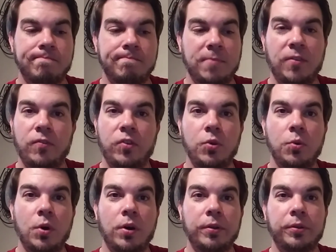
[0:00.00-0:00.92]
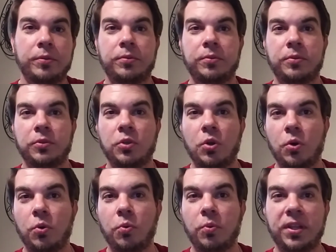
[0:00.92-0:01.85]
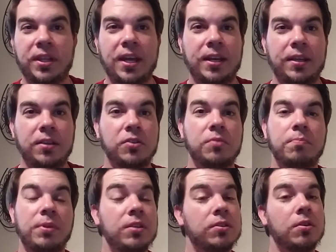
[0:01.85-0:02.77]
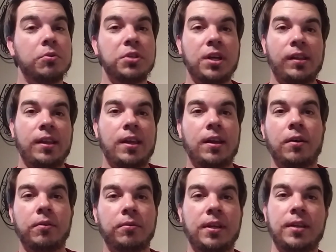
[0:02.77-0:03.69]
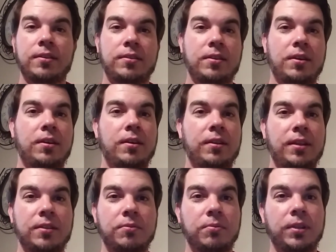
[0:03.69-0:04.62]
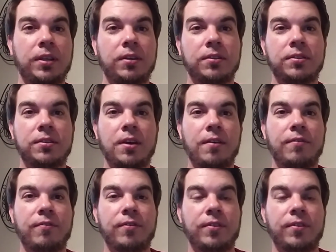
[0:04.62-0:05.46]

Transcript: If you all don't know what that is, please go check that out. That's really good stuff.